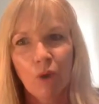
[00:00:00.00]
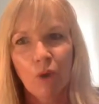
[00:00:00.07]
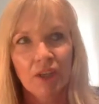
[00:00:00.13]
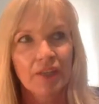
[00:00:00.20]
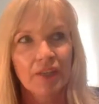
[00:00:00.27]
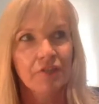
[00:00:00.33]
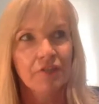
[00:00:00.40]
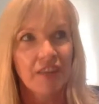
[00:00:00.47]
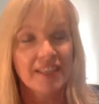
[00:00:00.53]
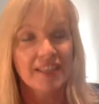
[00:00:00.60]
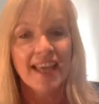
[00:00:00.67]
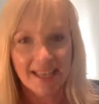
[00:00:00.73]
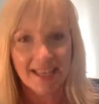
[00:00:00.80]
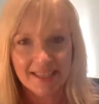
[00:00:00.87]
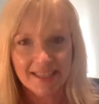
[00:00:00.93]
what a
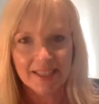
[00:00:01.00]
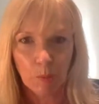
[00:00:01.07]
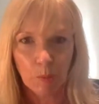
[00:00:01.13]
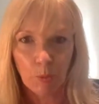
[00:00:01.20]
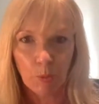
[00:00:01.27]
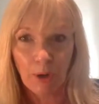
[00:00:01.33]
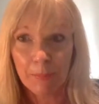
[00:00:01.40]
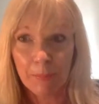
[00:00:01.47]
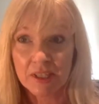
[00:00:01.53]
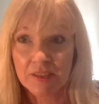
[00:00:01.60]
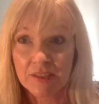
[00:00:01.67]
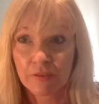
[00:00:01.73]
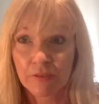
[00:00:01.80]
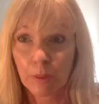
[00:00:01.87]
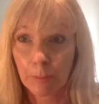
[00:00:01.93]
fantastic
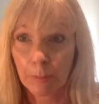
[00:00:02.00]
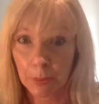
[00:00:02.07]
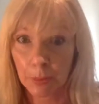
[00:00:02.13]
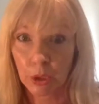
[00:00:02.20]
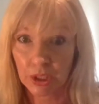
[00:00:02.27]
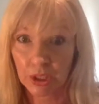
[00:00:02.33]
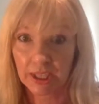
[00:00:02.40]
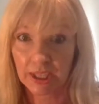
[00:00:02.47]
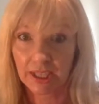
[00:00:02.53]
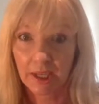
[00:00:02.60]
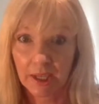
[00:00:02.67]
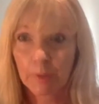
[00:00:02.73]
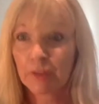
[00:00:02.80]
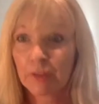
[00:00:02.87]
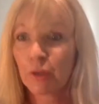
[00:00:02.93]
premise for a book.
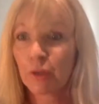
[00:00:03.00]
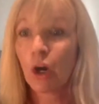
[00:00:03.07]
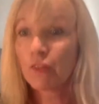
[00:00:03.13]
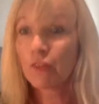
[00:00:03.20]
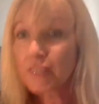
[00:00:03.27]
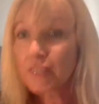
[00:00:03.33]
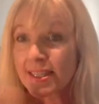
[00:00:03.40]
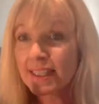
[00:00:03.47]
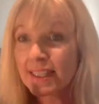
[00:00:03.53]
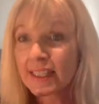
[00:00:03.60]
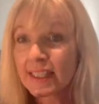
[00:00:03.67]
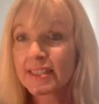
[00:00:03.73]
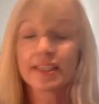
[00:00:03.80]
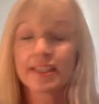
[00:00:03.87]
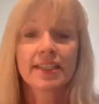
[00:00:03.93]
But I thought,
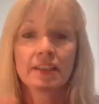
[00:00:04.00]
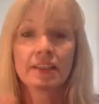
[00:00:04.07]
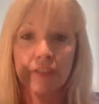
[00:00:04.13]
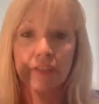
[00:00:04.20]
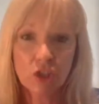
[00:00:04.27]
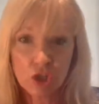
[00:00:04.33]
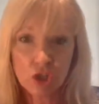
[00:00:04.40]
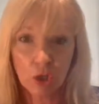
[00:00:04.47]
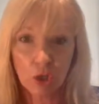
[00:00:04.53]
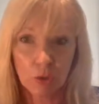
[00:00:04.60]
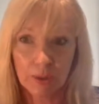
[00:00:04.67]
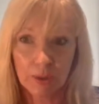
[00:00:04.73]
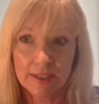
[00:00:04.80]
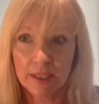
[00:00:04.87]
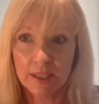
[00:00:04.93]
obviously it's a TV
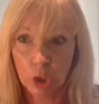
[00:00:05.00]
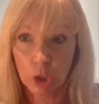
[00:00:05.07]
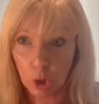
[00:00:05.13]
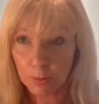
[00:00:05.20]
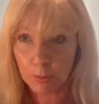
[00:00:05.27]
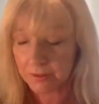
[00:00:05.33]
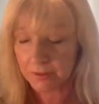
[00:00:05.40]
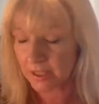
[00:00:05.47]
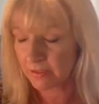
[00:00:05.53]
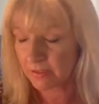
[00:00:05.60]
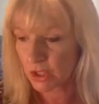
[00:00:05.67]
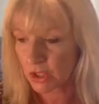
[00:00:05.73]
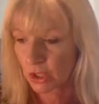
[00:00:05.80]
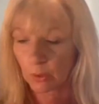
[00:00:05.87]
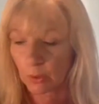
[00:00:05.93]
show, it's a global
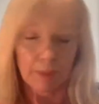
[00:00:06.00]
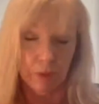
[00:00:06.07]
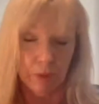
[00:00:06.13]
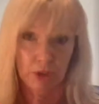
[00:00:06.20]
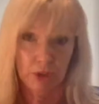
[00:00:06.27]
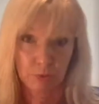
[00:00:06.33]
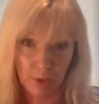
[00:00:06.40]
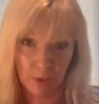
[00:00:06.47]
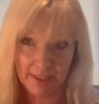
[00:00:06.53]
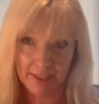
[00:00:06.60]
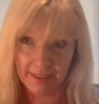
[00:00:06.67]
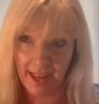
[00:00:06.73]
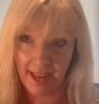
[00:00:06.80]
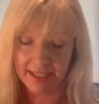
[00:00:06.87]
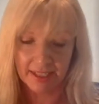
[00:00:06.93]
TV show, I'm not going to
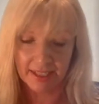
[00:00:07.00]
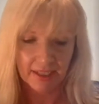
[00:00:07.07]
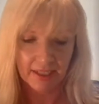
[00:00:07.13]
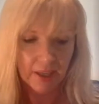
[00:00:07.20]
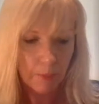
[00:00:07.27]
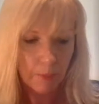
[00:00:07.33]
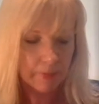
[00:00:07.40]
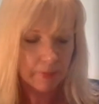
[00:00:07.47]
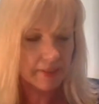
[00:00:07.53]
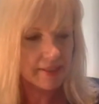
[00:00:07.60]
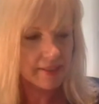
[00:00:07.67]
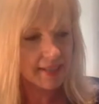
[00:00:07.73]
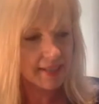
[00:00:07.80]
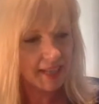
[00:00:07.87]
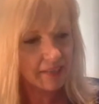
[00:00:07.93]
write that. But it
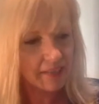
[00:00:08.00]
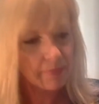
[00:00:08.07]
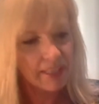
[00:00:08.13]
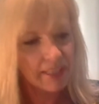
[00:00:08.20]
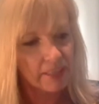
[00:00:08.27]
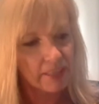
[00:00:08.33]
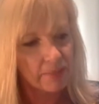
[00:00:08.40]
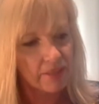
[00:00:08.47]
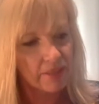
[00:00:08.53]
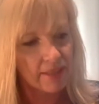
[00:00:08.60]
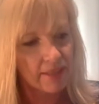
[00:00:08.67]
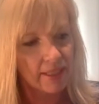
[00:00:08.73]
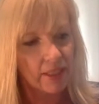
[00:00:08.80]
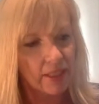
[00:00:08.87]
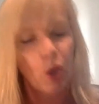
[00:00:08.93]
started making me
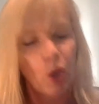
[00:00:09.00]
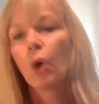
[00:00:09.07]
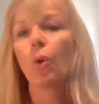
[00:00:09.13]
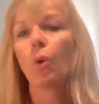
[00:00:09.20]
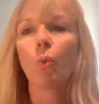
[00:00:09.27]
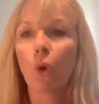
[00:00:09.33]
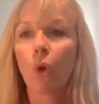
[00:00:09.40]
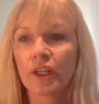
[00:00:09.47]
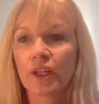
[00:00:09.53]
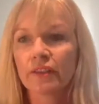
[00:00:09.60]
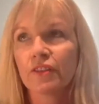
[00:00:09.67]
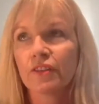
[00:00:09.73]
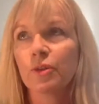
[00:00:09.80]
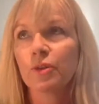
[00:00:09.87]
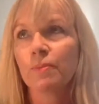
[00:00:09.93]
think, what
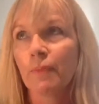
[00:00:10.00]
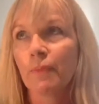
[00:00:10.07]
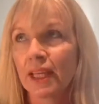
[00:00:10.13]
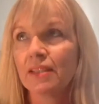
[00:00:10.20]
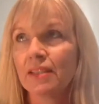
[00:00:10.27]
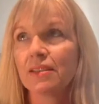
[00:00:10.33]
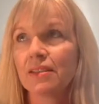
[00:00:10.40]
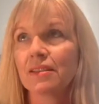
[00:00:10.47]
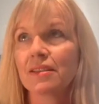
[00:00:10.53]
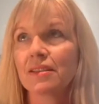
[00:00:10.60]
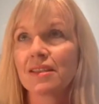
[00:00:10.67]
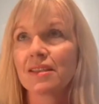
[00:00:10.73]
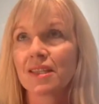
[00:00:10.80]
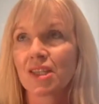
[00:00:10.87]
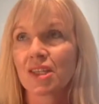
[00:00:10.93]
if you made a
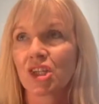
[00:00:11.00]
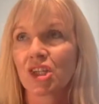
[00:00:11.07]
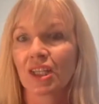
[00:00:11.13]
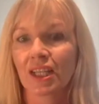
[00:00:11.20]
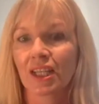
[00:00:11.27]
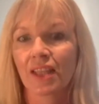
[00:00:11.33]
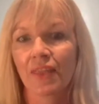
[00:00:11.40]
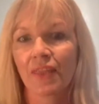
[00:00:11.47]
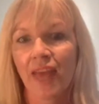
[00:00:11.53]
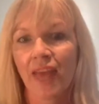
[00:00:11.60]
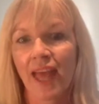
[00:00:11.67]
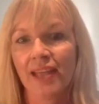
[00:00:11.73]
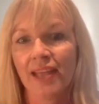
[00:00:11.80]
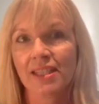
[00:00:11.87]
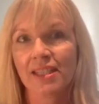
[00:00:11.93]
decision
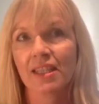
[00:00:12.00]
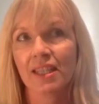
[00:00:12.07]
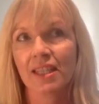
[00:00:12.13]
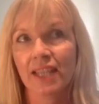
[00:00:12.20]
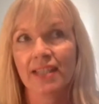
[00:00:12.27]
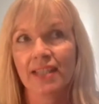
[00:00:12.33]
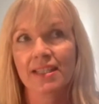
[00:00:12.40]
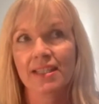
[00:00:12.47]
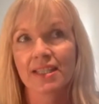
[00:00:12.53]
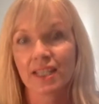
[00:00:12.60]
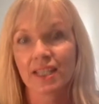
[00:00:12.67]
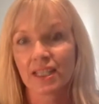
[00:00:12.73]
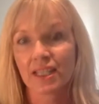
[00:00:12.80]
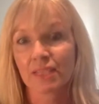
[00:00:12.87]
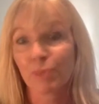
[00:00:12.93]
that the
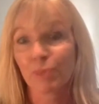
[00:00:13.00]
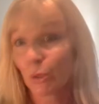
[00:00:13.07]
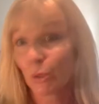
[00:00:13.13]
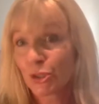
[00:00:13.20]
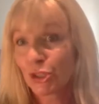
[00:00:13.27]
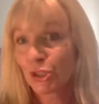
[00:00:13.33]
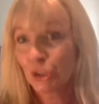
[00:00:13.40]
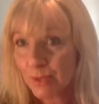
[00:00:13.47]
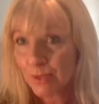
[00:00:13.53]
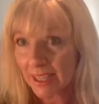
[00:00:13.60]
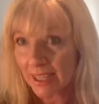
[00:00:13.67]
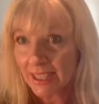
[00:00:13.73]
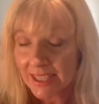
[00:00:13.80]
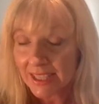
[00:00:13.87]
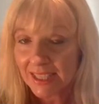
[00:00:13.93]
next person you
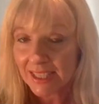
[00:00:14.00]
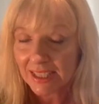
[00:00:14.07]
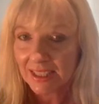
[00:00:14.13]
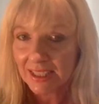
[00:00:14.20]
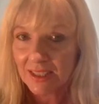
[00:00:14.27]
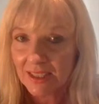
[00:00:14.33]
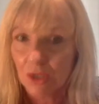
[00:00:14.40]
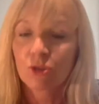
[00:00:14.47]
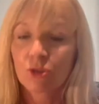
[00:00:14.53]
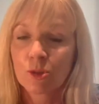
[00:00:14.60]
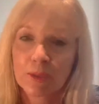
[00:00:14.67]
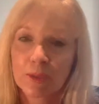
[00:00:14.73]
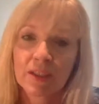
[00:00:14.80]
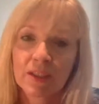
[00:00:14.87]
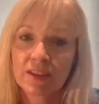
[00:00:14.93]
date is going
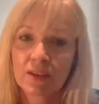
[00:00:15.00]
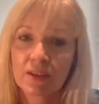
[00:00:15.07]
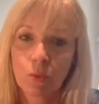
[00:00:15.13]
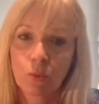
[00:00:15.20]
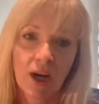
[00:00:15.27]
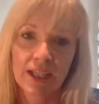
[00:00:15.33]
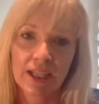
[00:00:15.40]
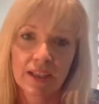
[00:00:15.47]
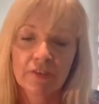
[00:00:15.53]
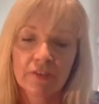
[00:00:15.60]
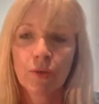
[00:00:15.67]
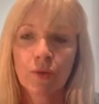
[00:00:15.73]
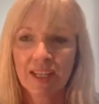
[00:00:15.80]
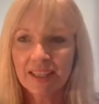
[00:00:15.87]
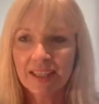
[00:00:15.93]
to be the one?
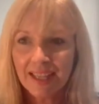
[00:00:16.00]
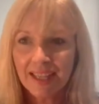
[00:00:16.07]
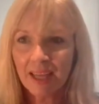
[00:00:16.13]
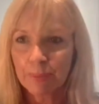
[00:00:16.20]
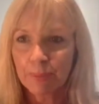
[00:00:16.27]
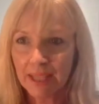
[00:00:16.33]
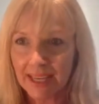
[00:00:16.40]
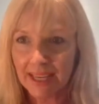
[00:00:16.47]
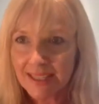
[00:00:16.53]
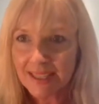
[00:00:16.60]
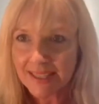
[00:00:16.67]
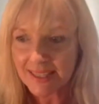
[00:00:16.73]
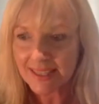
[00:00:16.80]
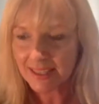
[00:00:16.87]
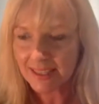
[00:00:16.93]
If you're in that
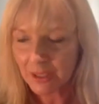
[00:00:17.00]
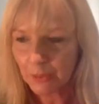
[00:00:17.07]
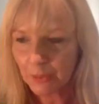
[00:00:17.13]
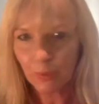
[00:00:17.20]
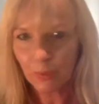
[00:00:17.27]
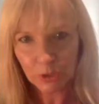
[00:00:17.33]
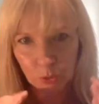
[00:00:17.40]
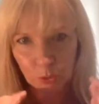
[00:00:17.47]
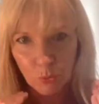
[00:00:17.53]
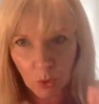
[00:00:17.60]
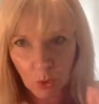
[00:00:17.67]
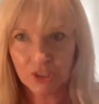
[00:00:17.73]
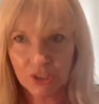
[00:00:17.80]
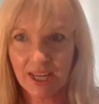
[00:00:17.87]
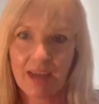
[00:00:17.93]
place where you
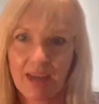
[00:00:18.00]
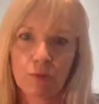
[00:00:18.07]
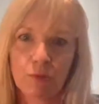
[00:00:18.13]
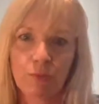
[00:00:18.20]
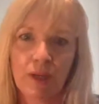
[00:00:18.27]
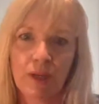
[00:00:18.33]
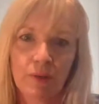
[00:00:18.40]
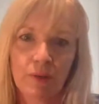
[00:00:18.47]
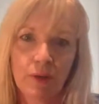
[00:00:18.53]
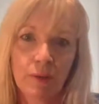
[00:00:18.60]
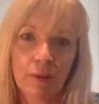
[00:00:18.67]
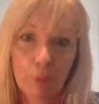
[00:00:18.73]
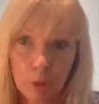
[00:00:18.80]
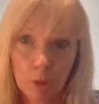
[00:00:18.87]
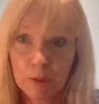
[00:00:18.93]
want to have
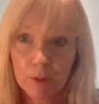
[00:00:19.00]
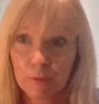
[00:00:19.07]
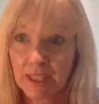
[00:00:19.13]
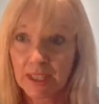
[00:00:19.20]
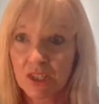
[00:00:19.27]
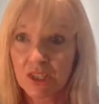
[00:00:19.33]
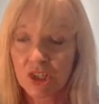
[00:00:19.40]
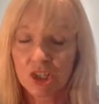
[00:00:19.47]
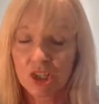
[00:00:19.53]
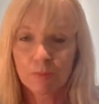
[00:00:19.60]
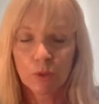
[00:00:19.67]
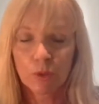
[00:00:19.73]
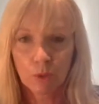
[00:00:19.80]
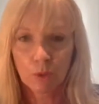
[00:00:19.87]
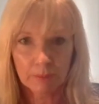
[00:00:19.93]
a permanent
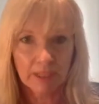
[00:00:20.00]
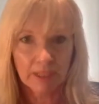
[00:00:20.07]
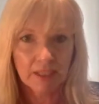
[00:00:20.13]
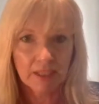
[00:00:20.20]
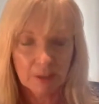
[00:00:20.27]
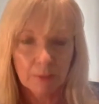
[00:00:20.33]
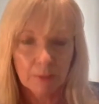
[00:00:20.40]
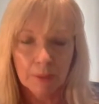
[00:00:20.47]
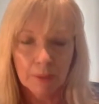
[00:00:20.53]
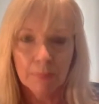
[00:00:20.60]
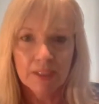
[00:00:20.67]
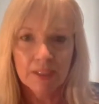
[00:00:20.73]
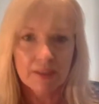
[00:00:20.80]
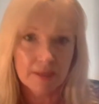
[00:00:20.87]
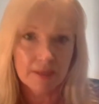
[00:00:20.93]
relationship, you want to make a
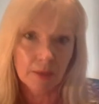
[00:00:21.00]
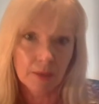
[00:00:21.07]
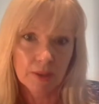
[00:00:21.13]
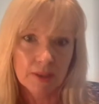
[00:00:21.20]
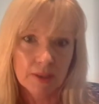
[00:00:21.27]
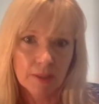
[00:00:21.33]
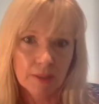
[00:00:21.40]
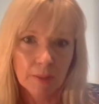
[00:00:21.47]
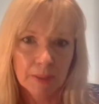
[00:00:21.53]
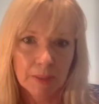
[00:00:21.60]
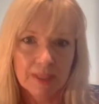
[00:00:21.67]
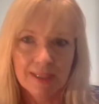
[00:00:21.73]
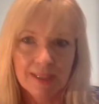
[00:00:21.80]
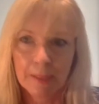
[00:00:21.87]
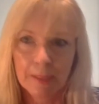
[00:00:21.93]
commitment, a serious
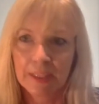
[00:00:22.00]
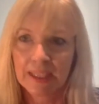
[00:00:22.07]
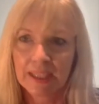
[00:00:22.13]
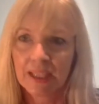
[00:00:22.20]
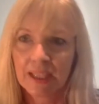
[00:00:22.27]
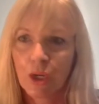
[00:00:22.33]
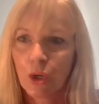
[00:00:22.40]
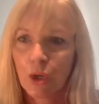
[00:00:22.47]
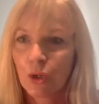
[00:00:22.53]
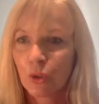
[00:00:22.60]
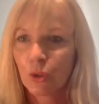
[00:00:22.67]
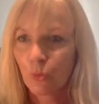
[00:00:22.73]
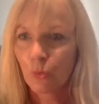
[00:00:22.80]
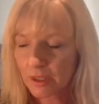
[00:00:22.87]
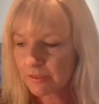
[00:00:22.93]
commitment to somebody,
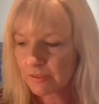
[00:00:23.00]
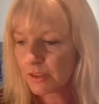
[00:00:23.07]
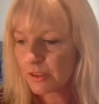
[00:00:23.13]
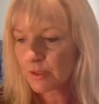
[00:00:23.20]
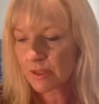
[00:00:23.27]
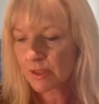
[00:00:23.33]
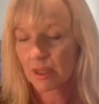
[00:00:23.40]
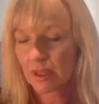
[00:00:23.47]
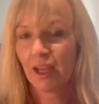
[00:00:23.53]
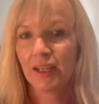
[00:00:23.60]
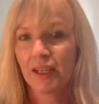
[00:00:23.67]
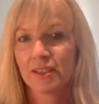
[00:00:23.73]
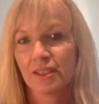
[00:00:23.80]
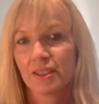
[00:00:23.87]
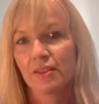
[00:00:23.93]
what if you
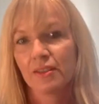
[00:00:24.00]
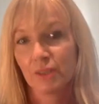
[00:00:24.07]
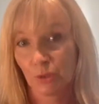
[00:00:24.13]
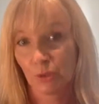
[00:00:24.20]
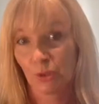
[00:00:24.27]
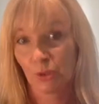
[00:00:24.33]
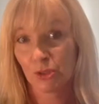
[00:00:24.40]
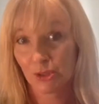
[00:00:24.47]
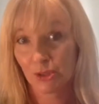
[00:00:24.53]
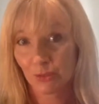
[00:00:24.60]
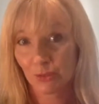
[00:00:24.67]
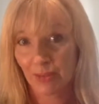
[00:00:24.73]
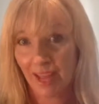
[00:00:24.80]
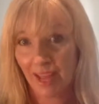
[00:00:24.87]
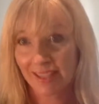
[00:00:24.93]
decide that you're going to
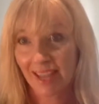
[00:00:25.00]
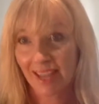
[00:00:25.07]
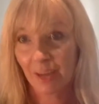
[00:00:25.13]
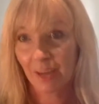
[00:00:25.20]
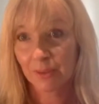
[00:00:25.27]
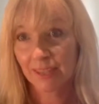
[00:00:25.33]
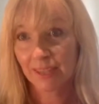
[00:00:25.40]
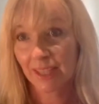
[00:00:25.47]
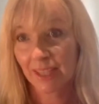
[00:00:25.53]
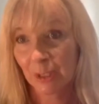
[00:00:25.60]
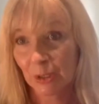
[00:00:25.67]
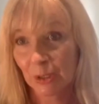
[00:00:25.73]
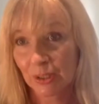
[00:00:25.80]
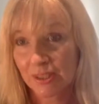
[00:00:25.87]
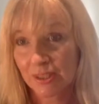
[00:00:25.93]
do that? How would that
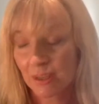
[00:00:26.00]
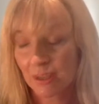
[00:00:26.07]
look?